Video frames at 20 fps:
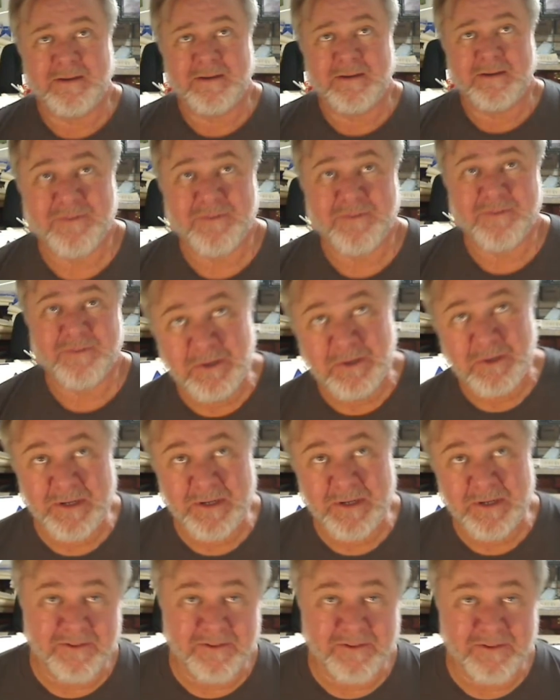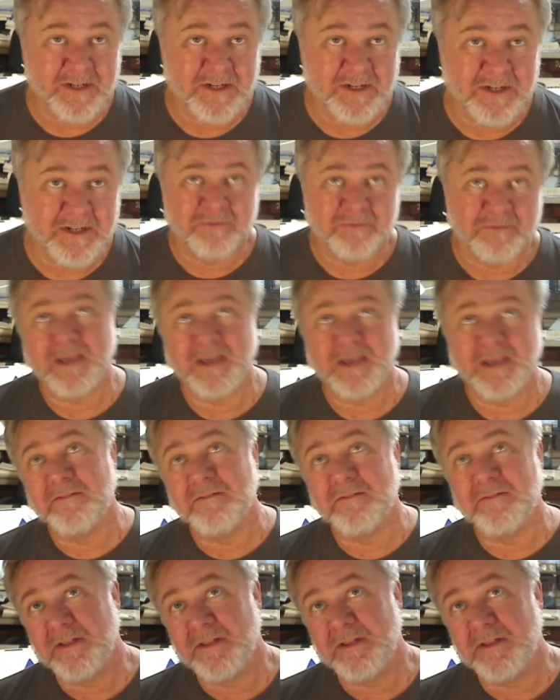So instead of making a
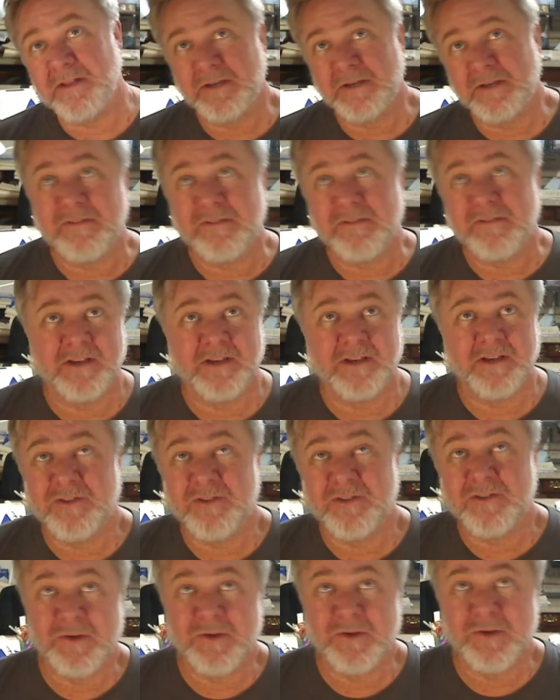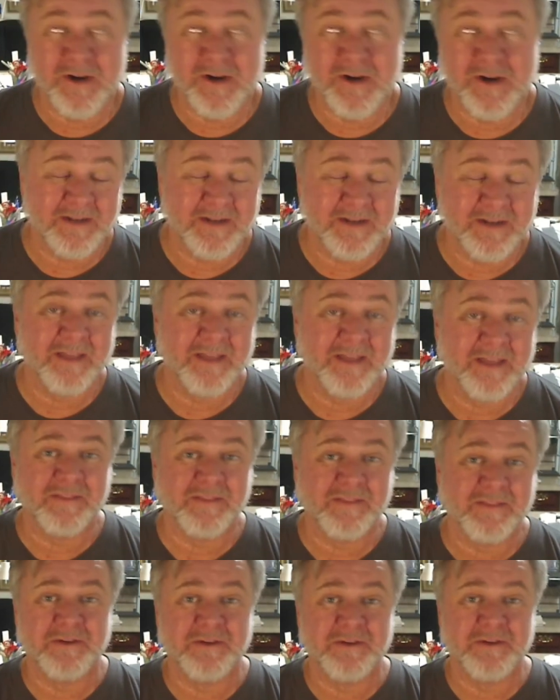video and testing you on it, I think the
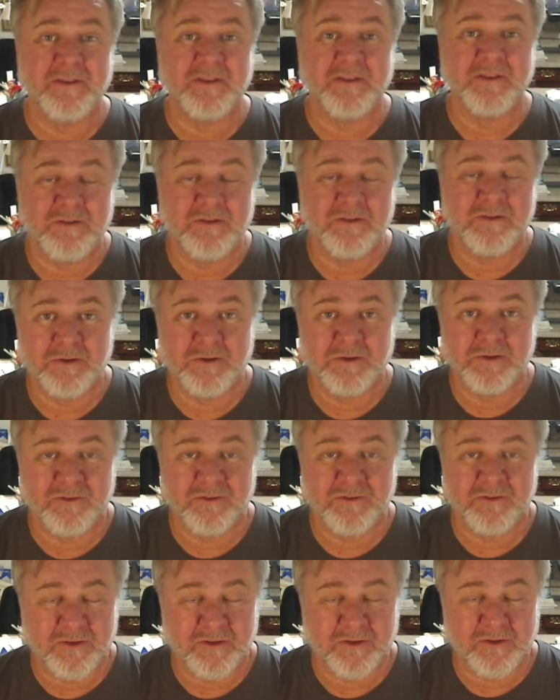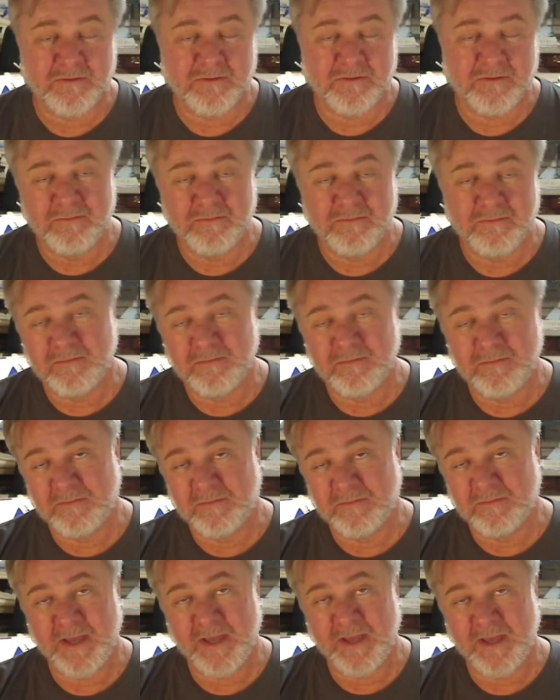best thing to do is just to
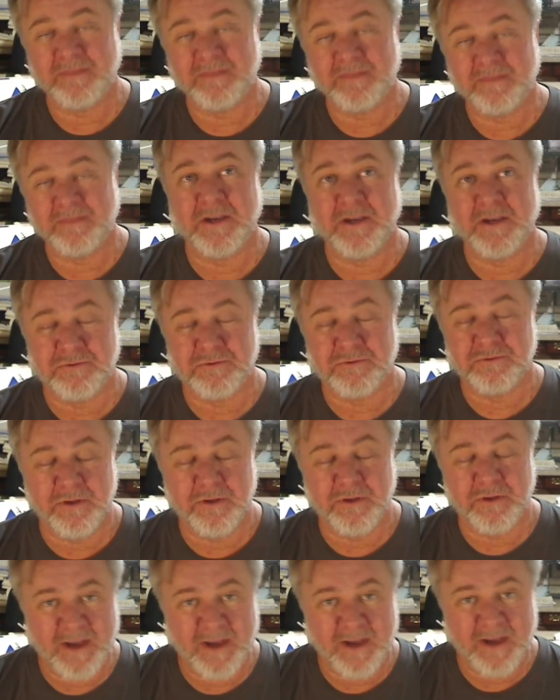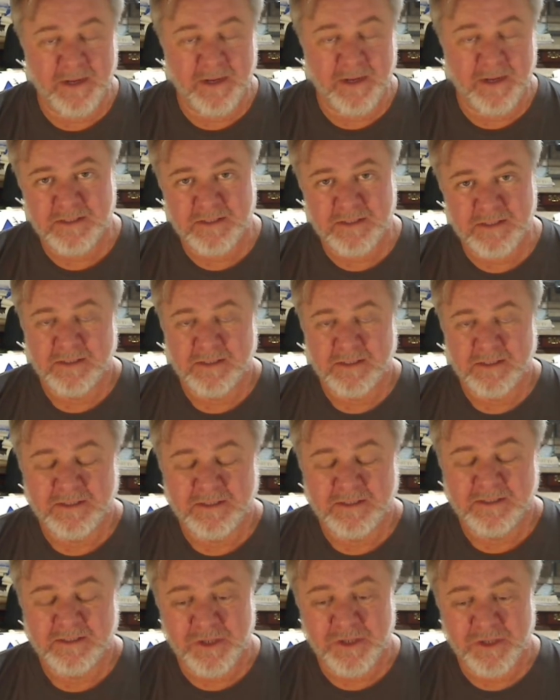take the extra 45 minutes
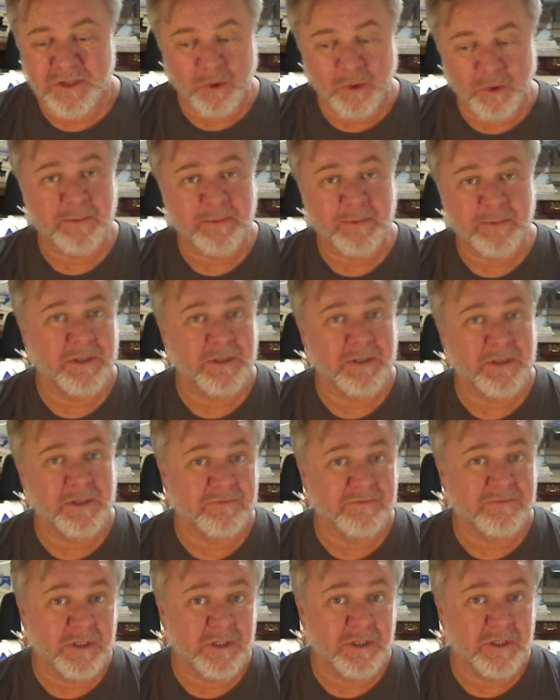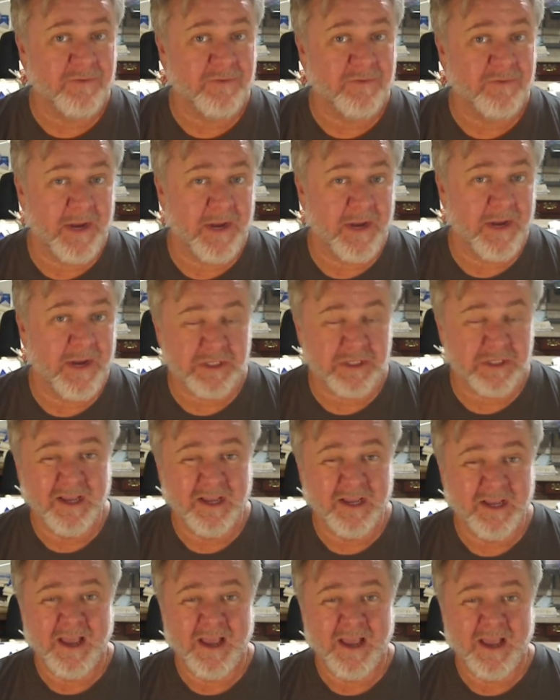to cord up a bunch of good information.
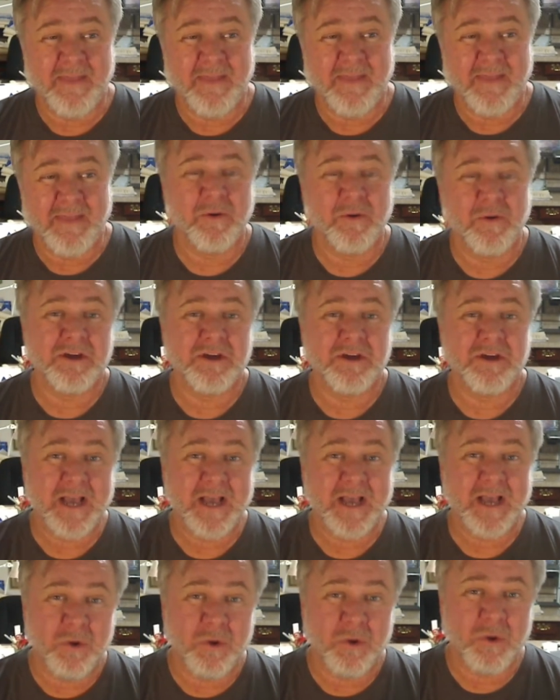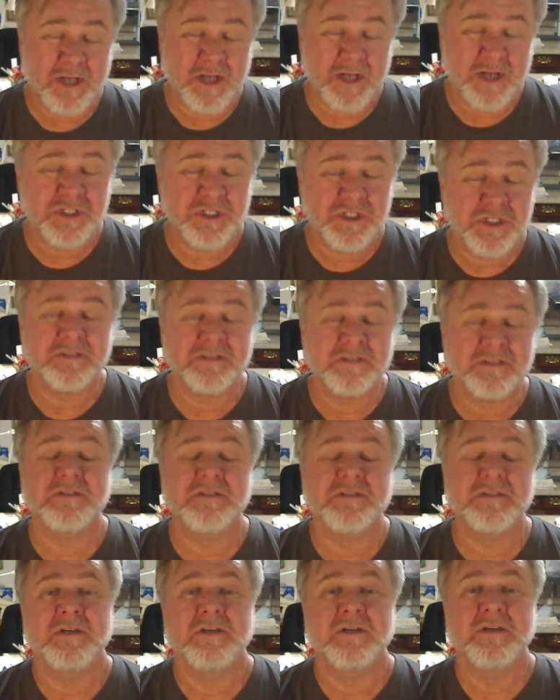And that way you can ask
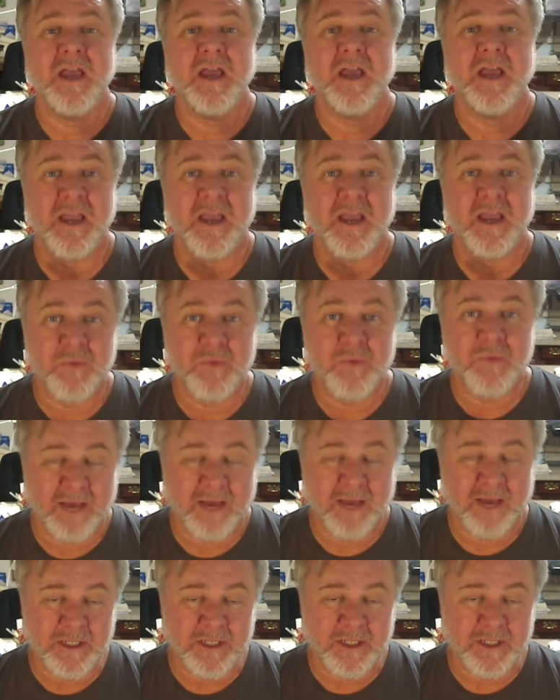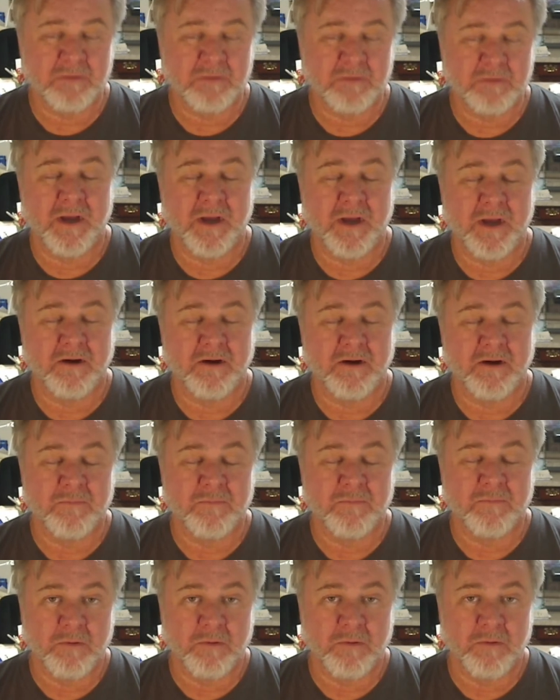questions and we have a little bit better,
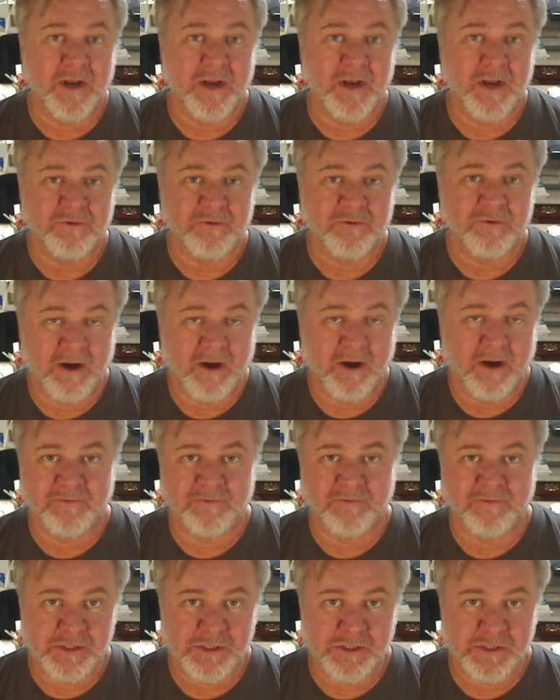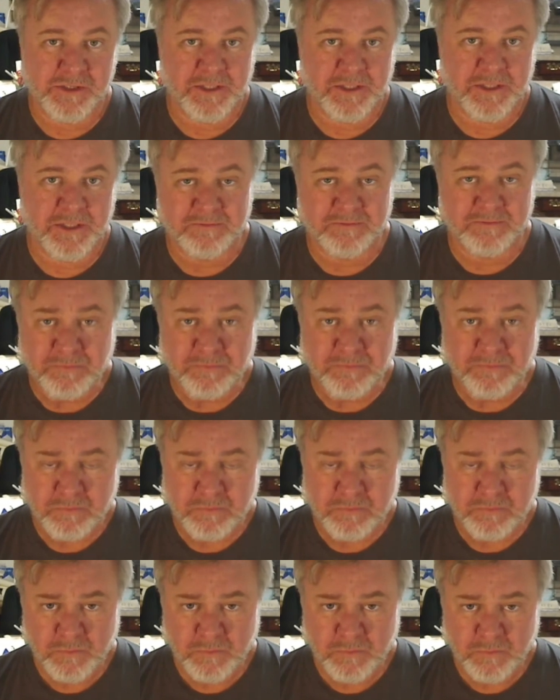more meaningful conversation.
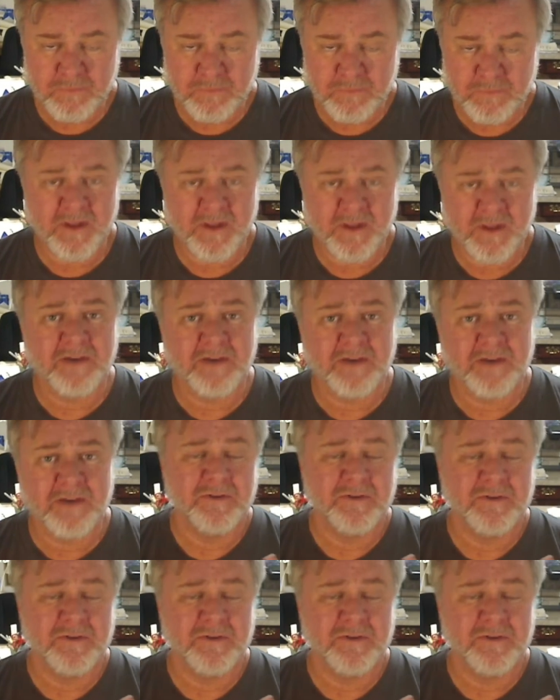If